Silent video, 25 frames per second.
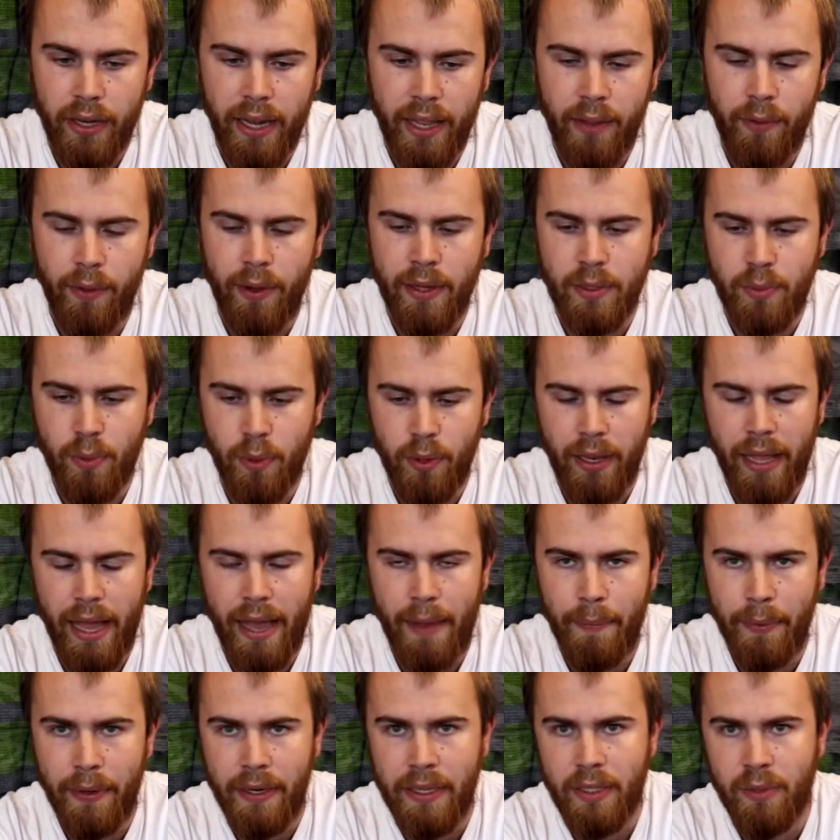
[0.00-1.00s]
Otherwise, what will
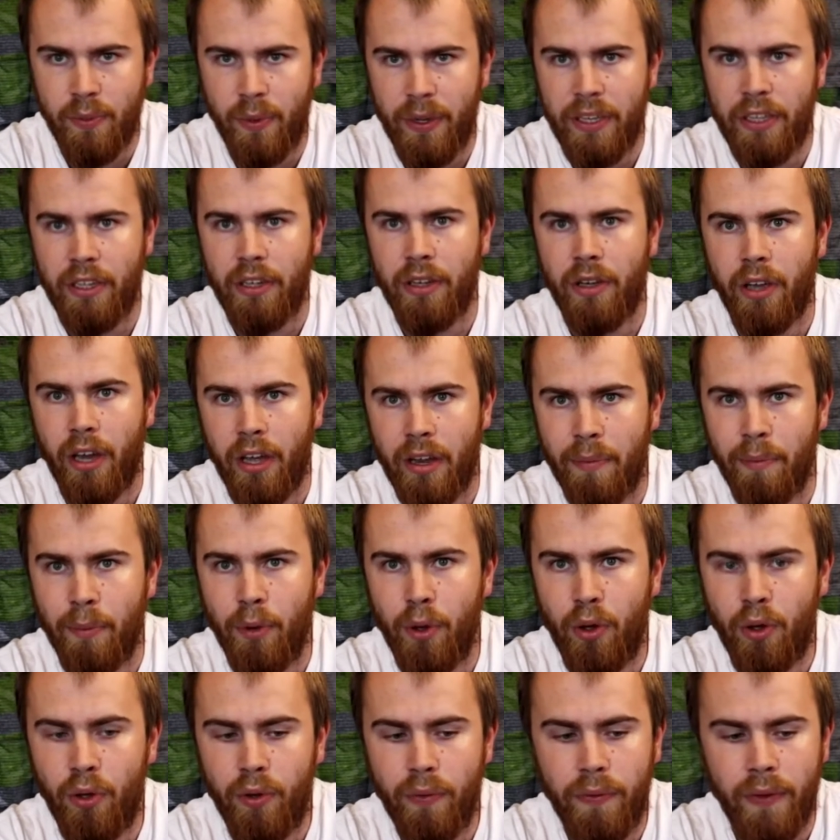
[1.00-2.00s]
happen is when you go to
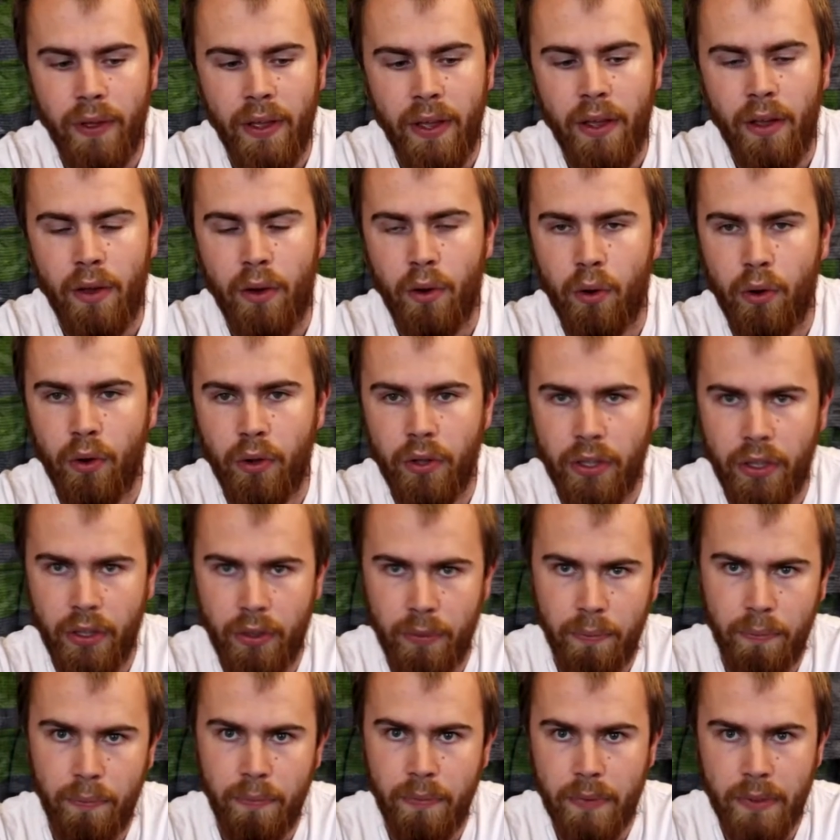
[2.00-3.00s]
move, or
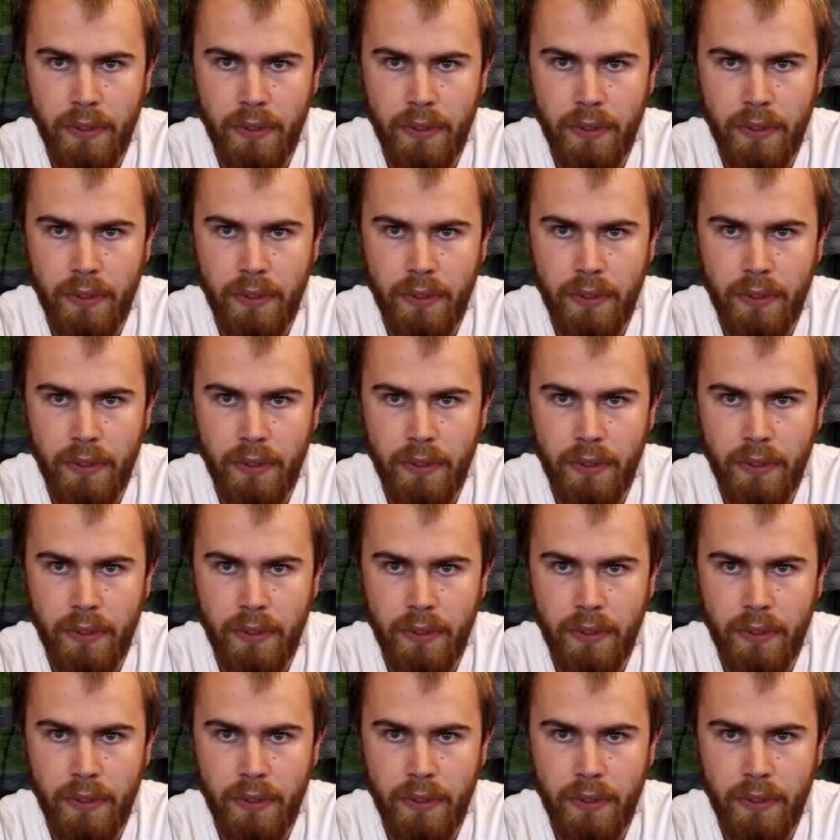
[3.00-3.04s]
you